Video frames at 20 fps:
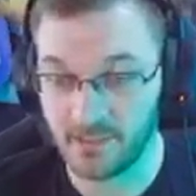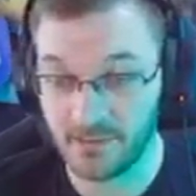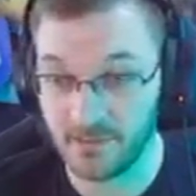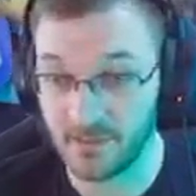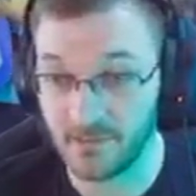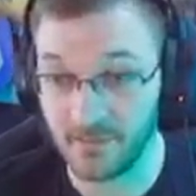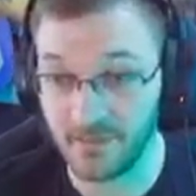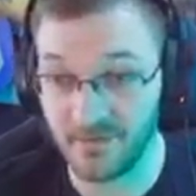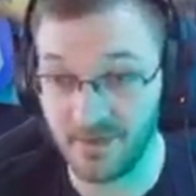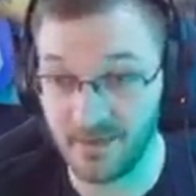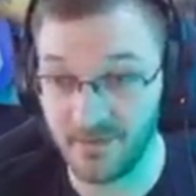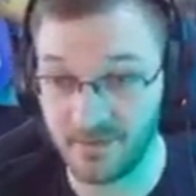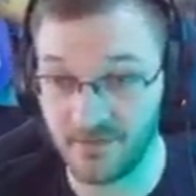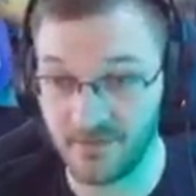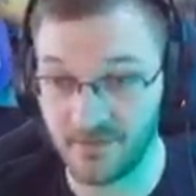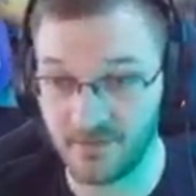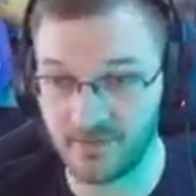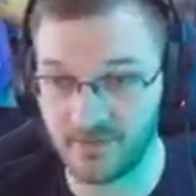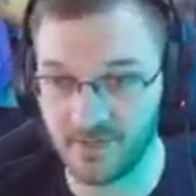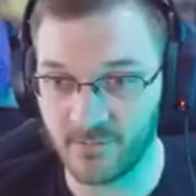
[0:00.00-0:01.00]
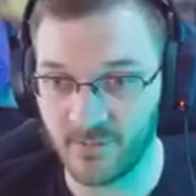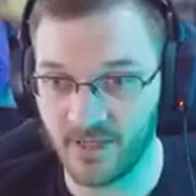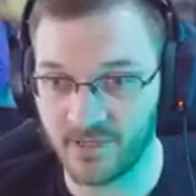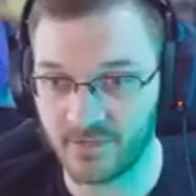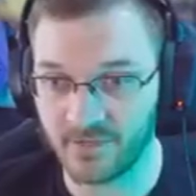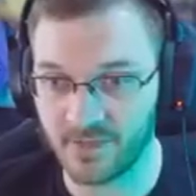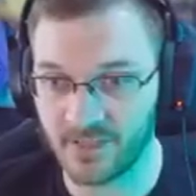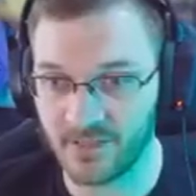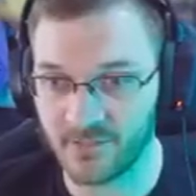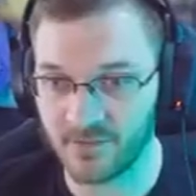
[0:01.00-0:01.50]
little bit of aim assist for the
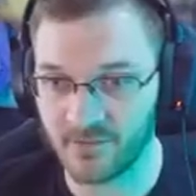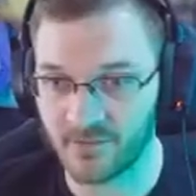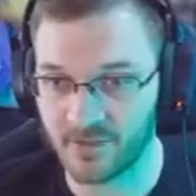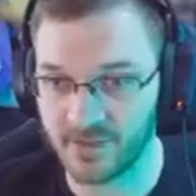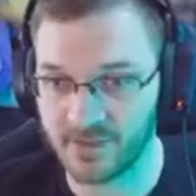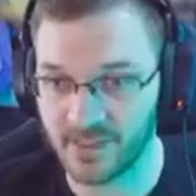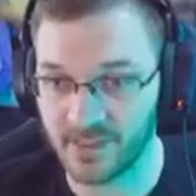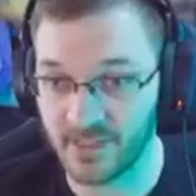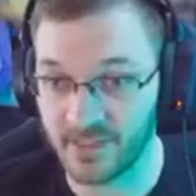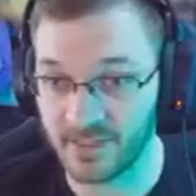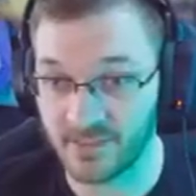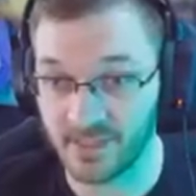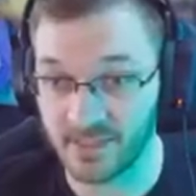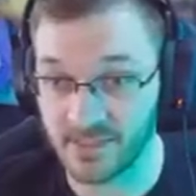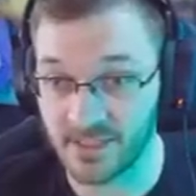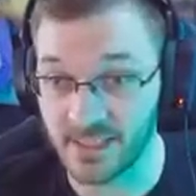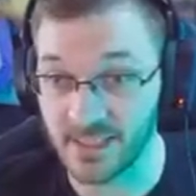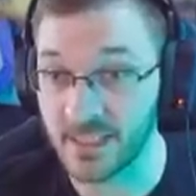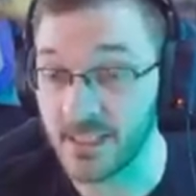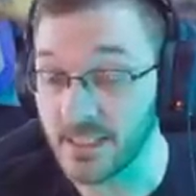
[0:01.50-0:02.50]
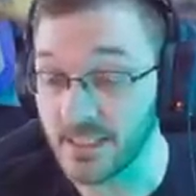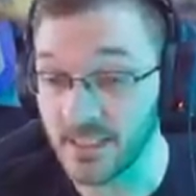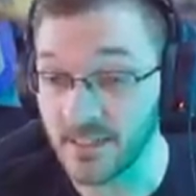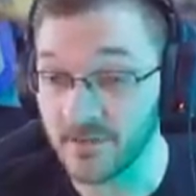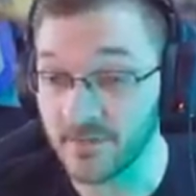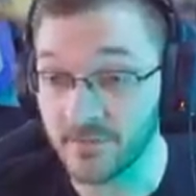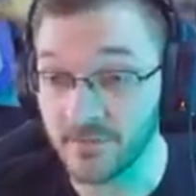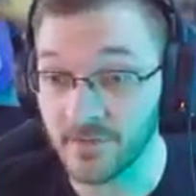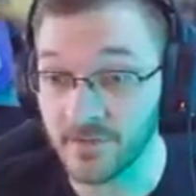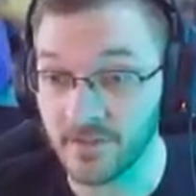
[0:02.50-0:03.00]
mouse and keyboard, which I think is actually
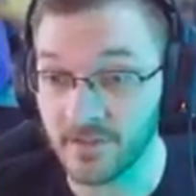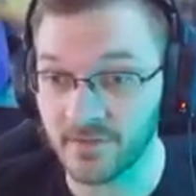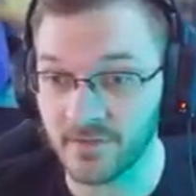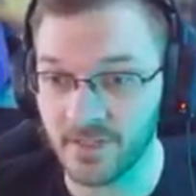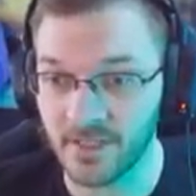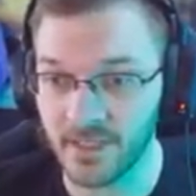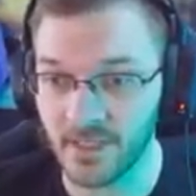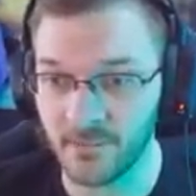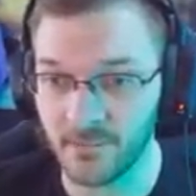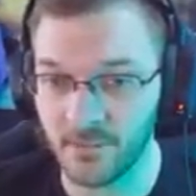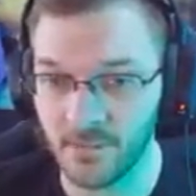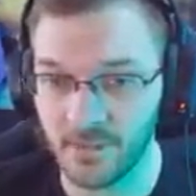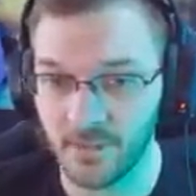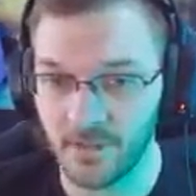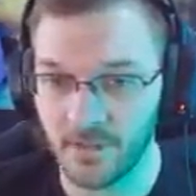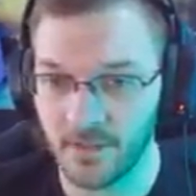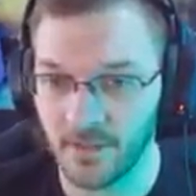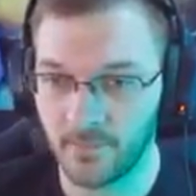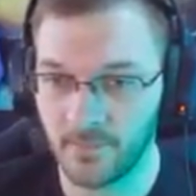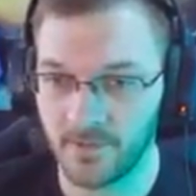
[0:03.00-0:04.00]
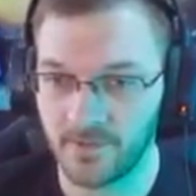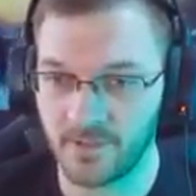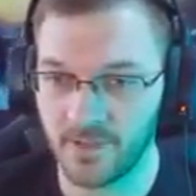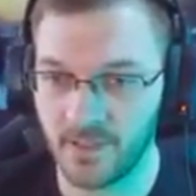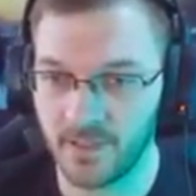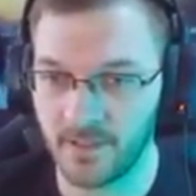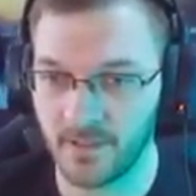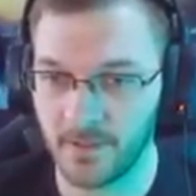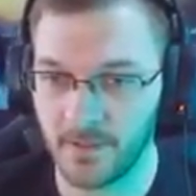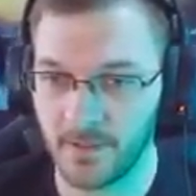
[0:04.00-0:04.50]
needed for this game in
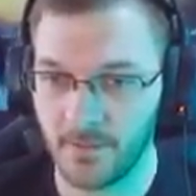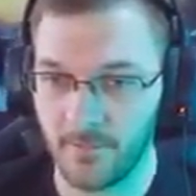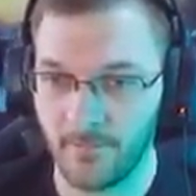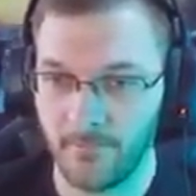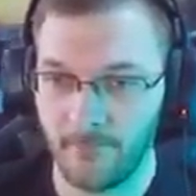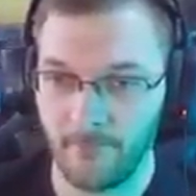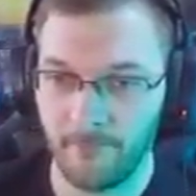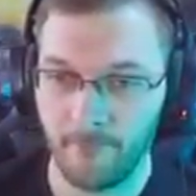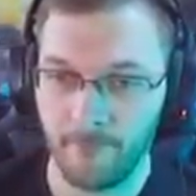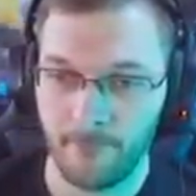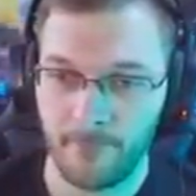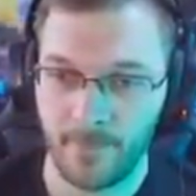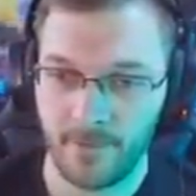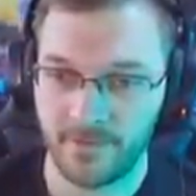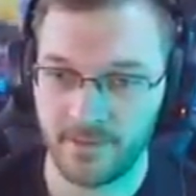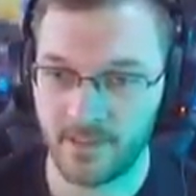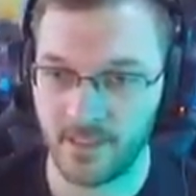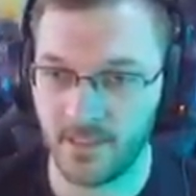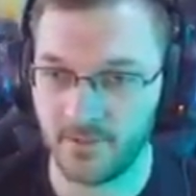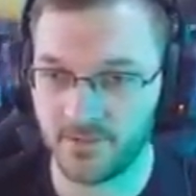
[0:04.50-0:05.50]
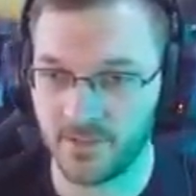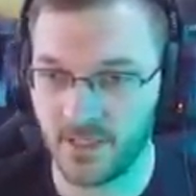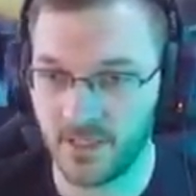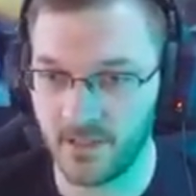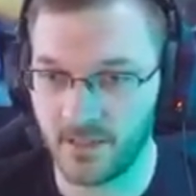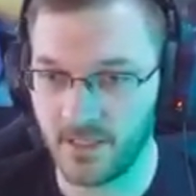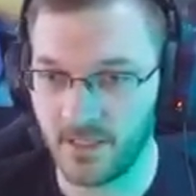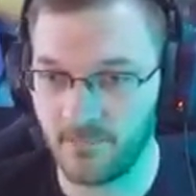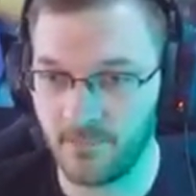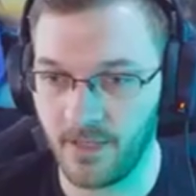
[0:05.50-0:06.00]
particular. I think I was
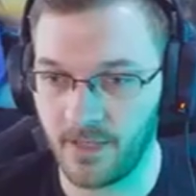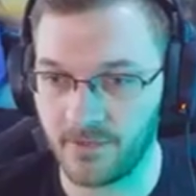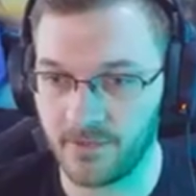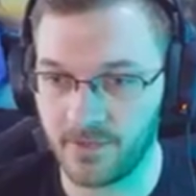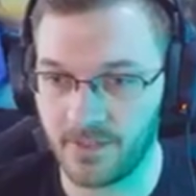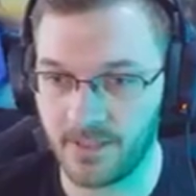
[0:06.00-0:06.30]
kind of getting mouse and